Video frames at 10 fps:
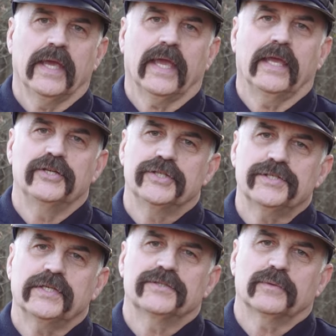And
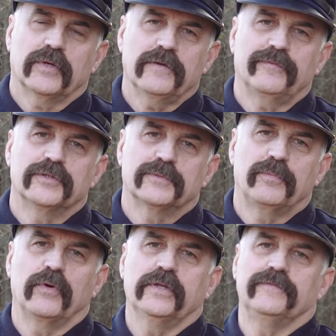just as a reference
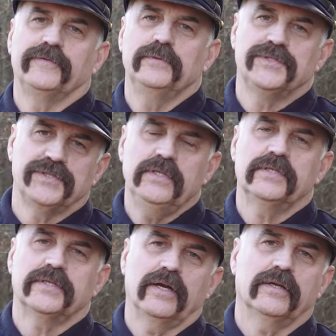point, if you see
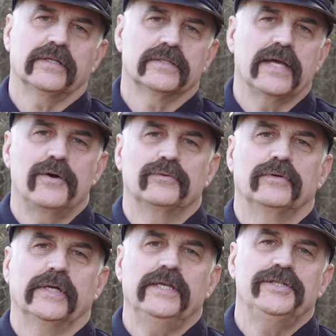a target
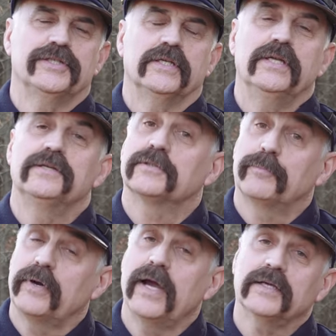downrange, it is
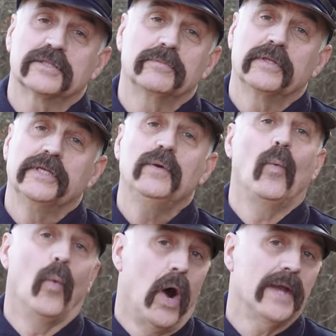approximately
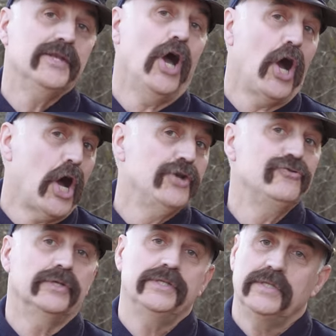
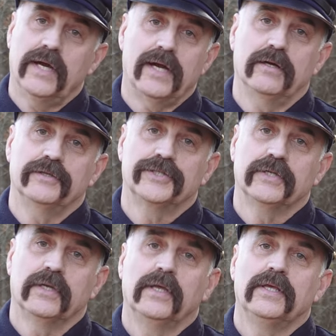100 yards.
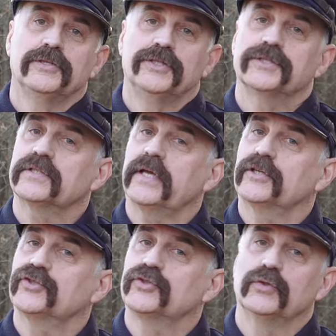Just
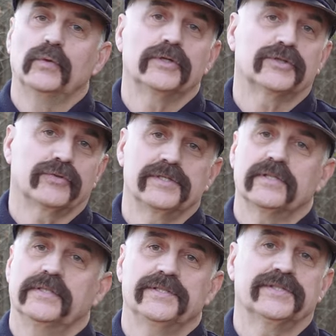like Stewart
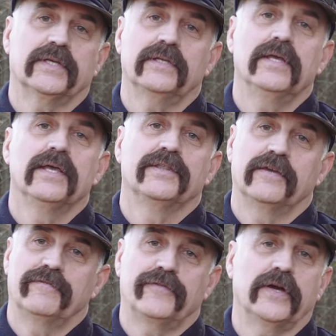Tresilian said,
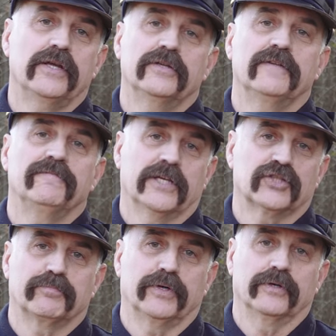they fired at
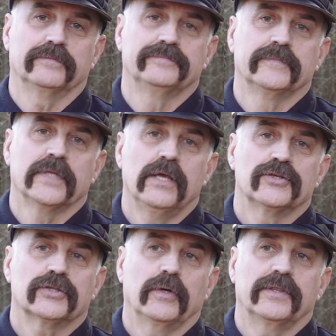Vicksburg.
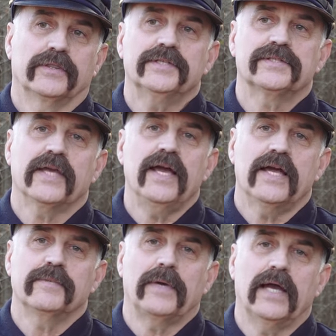So at this
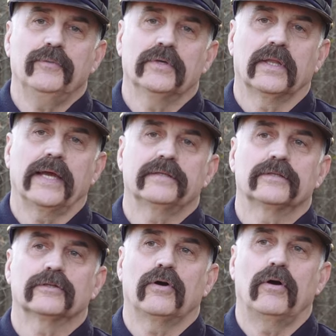time, I would like
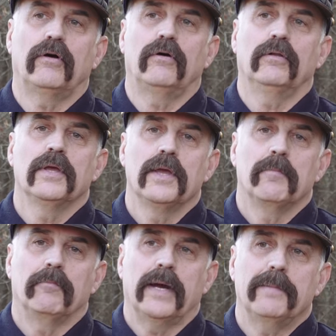to call
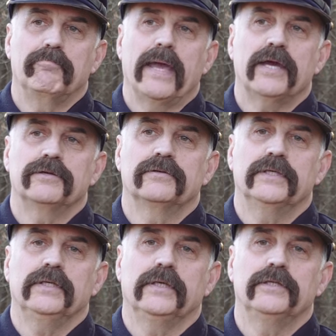my
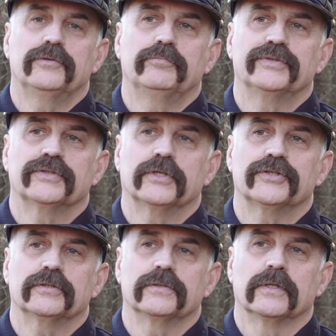battery into
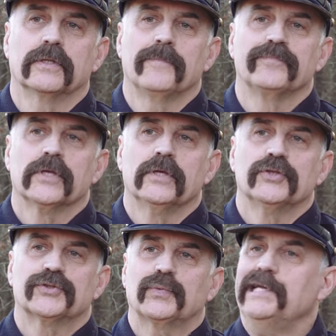position.
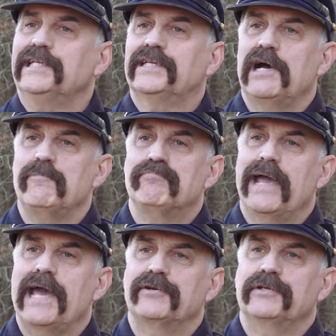Sweet gum
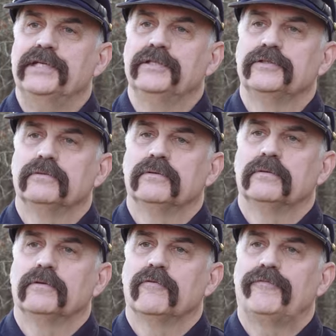battery,
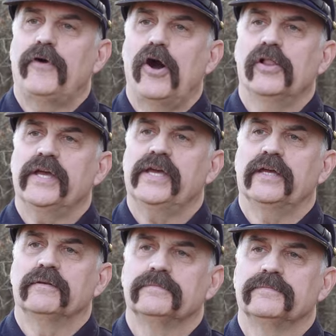fall
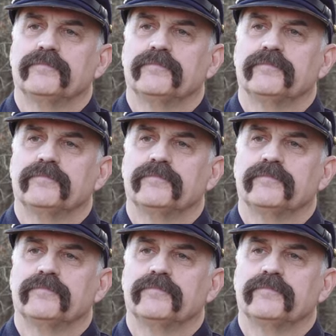in.